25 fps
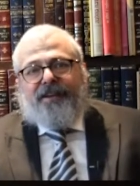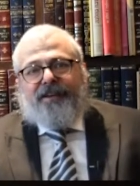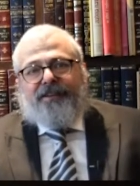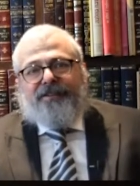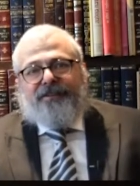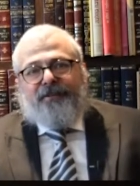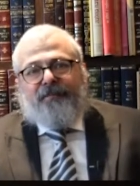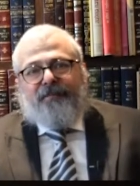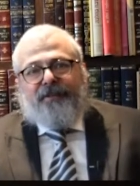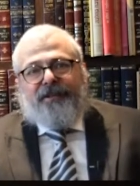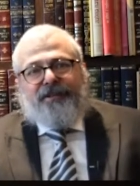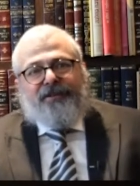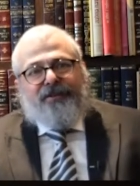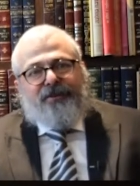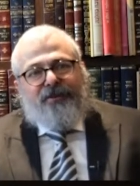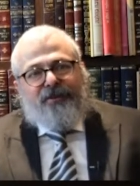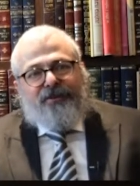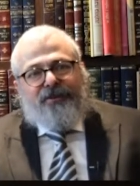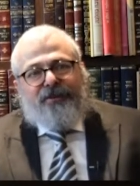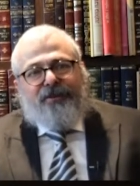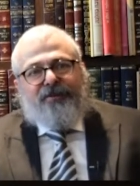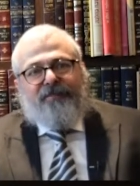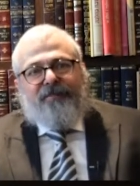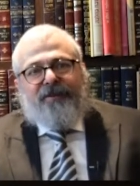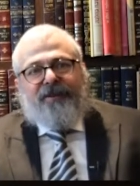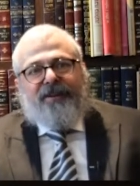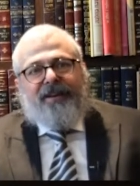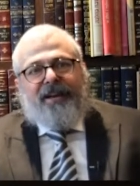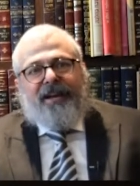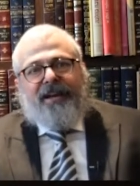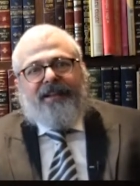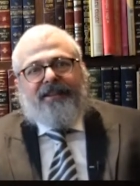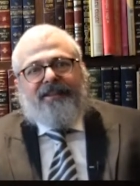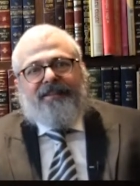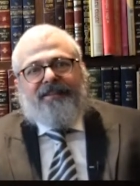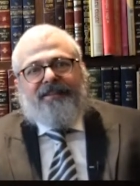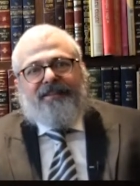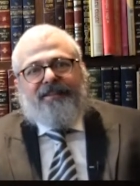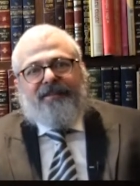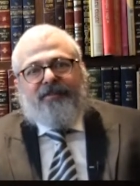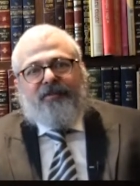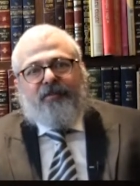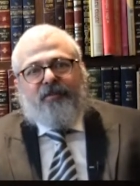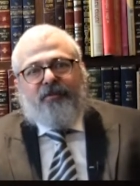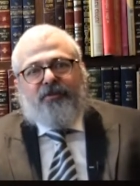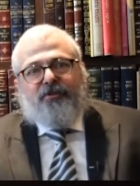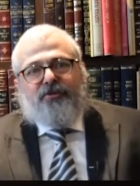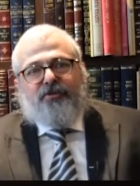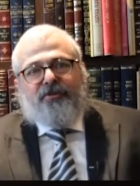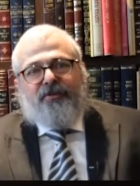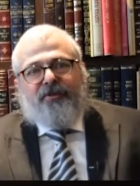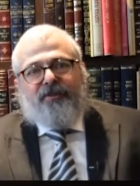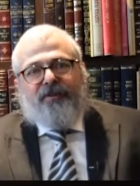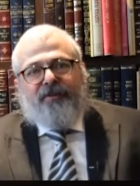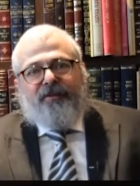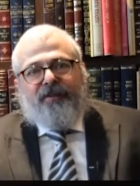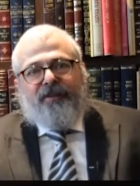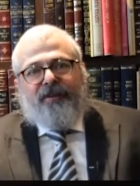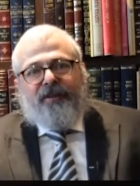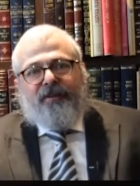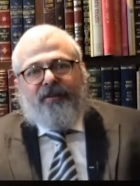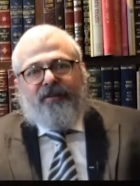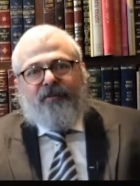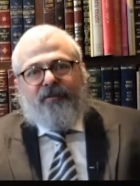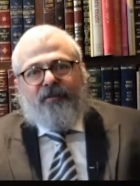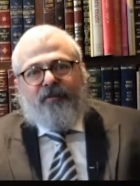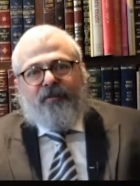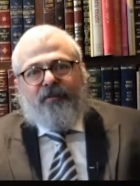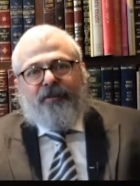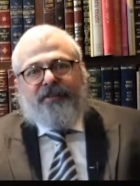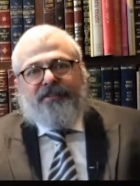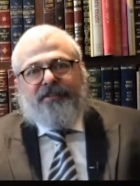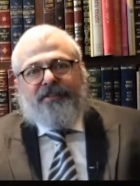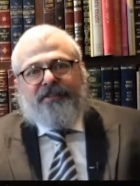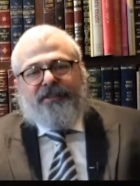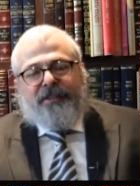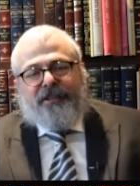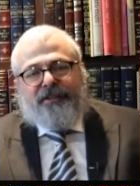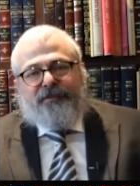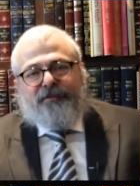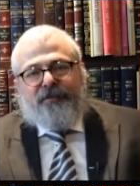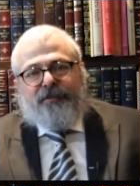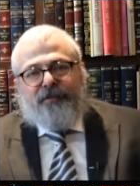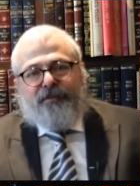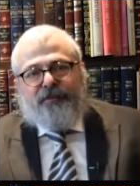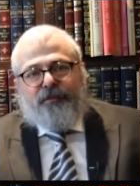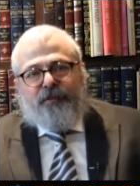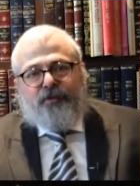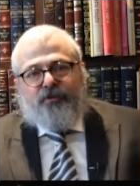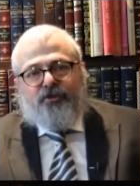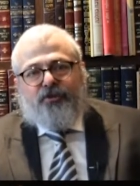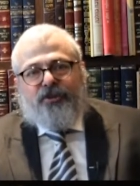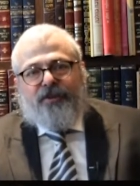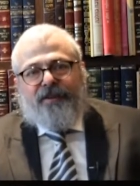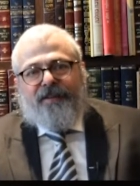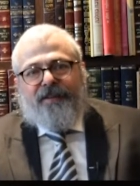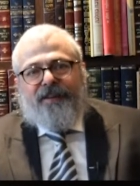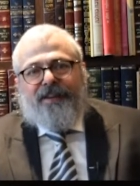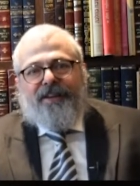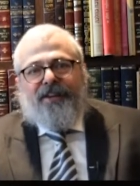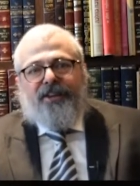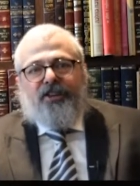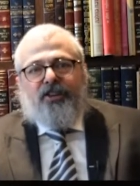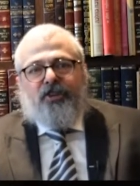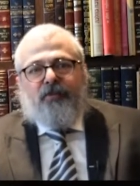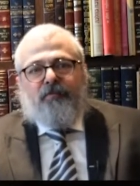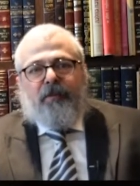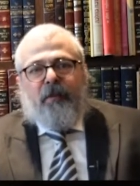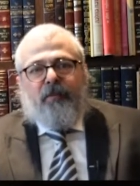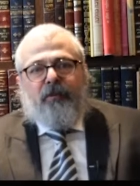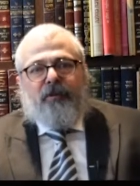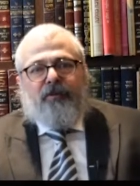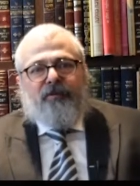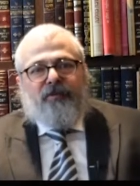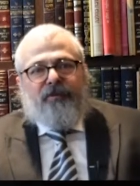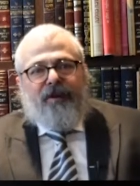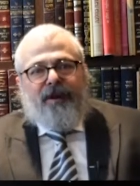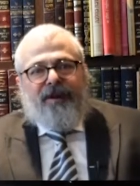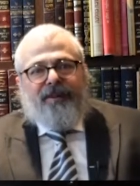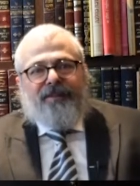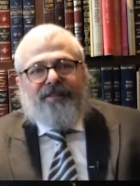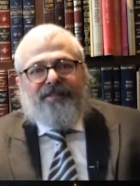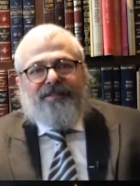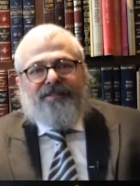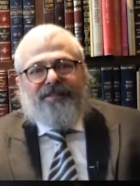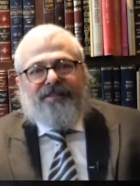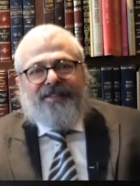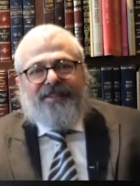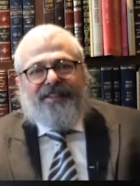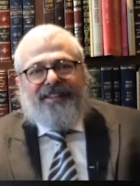So please contact me and wish you all the success for the future to be able to find